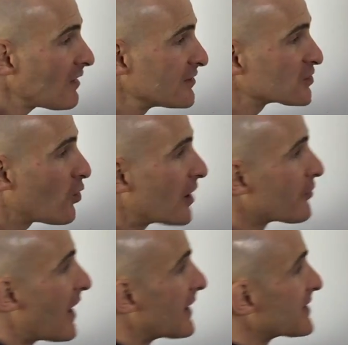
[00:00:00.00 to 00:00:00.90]
this
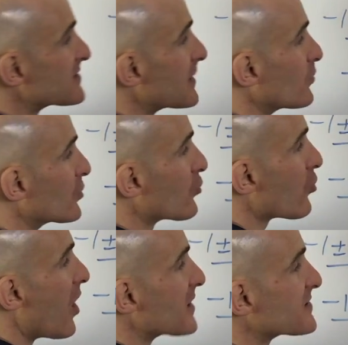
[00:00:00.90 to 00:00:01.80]
quadratic is that it would
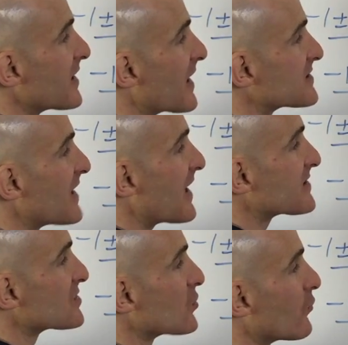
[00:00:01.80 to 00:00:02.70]
cross the
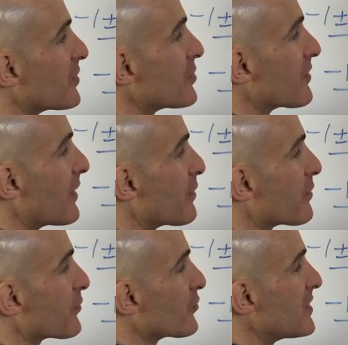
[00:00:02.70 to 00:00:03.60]
x-axis over here at
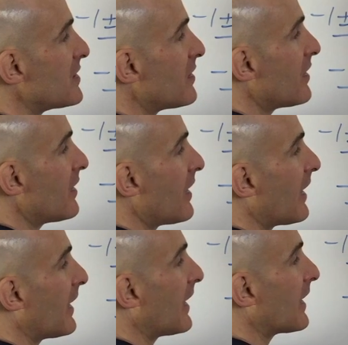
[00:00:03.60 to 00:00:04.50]
3
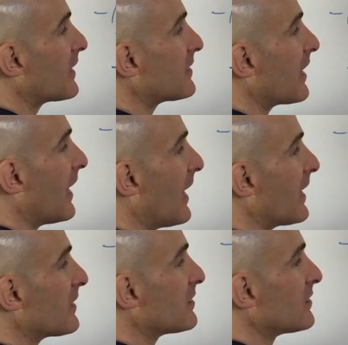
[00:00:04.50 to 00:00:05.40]
and
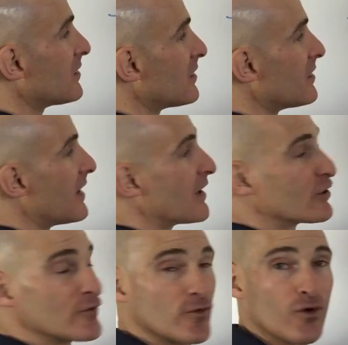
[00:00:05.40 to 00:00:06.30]
at
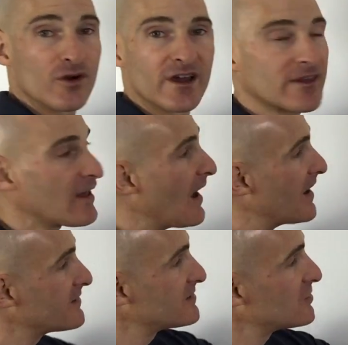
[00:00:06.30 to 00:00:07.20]
negative 4 like
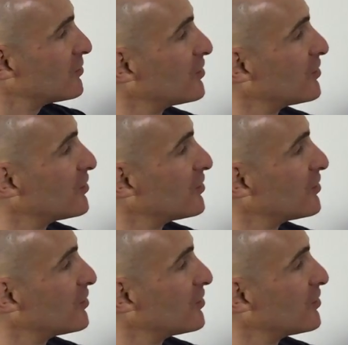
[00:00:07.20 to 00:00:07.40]
that. So it